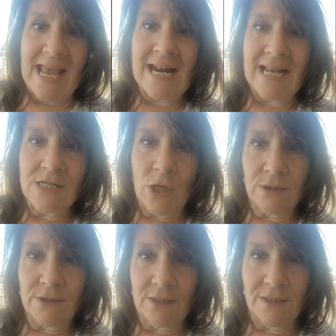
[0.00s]
And I
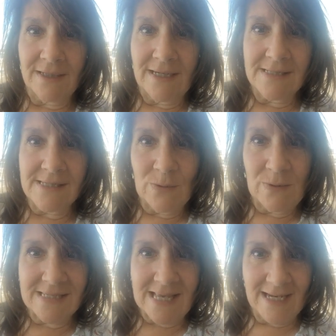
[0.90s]
told her, as
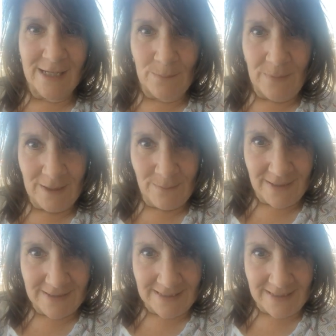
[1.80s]
soon as I can bend
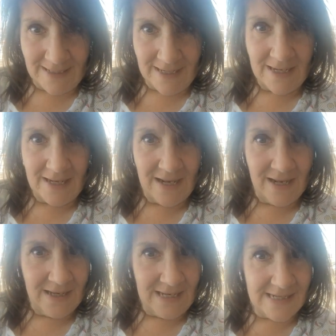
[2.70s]
my
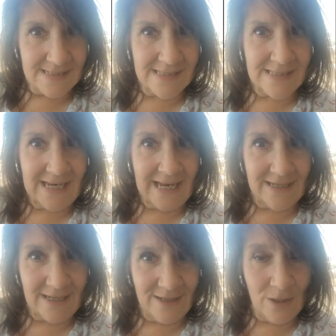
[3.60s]
knee easily
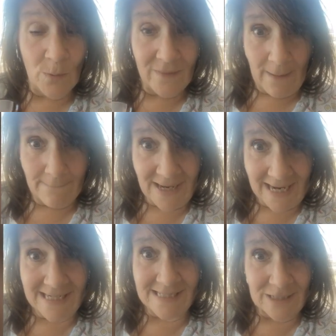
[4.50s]
and, you know, without
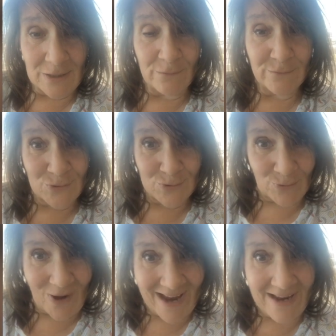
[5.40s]
pain enough to
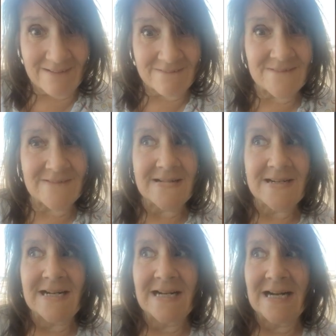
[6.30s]
drive
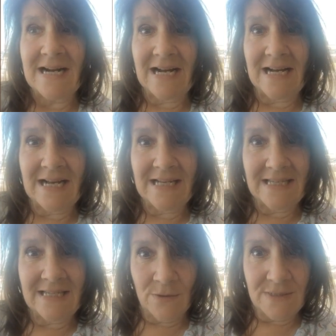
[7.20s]
uh,
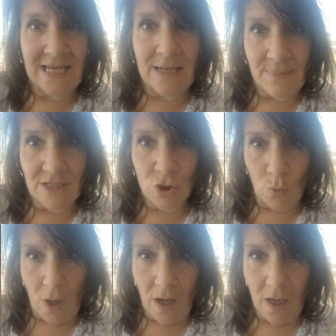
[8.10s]
you know, to get in my
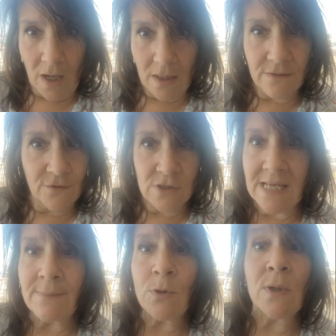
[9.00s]
truck. The first
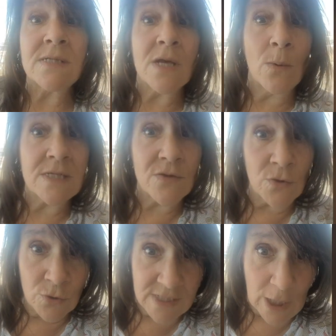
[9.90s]
thing I'm doing is going to the
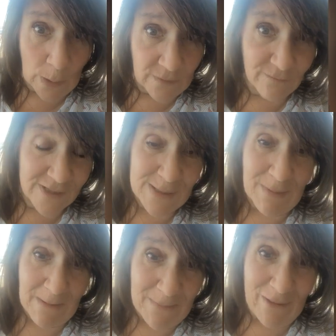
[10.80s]
nursing home to visit
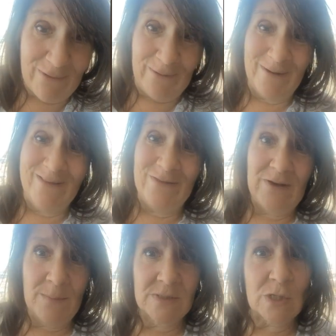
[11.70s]
my mother. And the
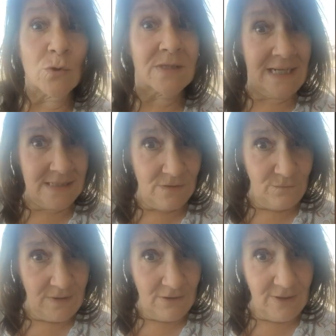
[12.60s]
therapist goes, that's a
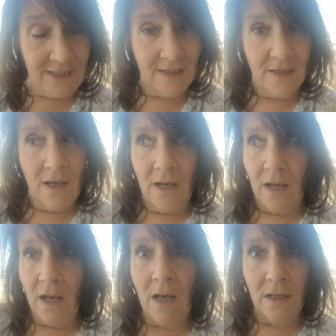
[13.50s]
very
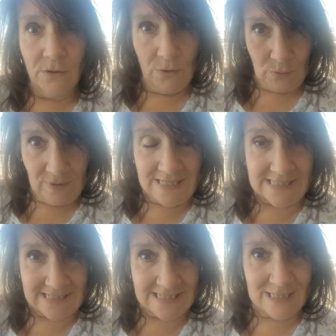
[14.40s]
uh, good
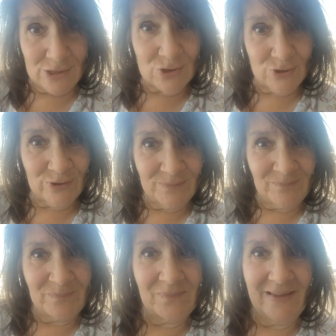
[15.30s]
reason to get your
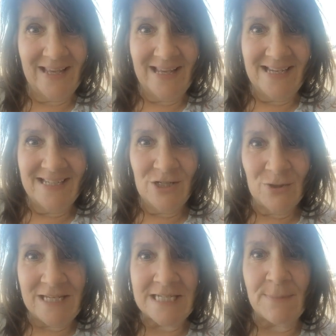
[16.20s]

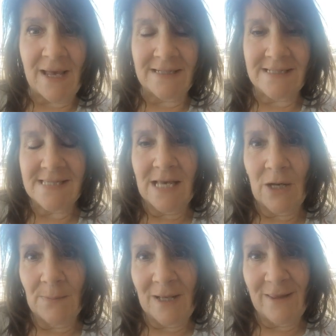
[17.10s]
your need events.
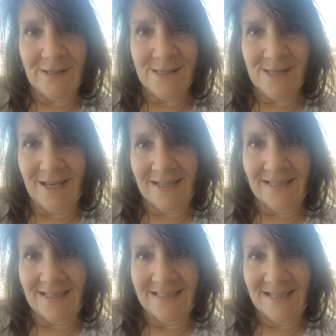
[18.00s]
Um, that's,
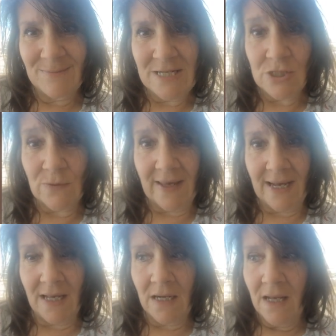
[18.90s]
uh, let me do
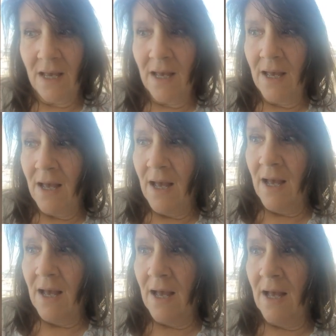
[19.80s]
that.
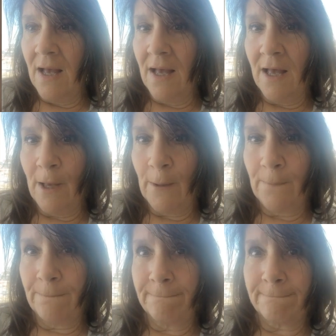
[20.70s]

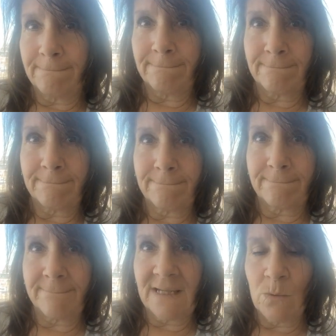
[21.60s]
Um,
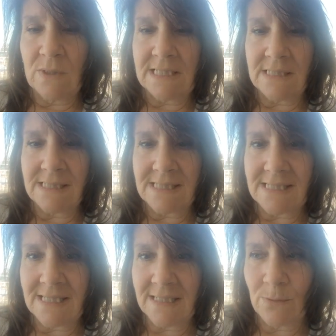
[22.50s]
what
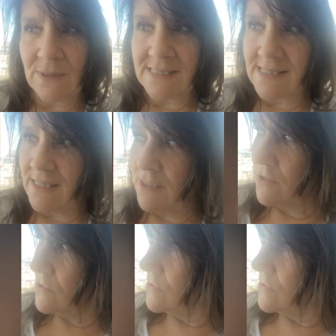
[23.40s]
else was there?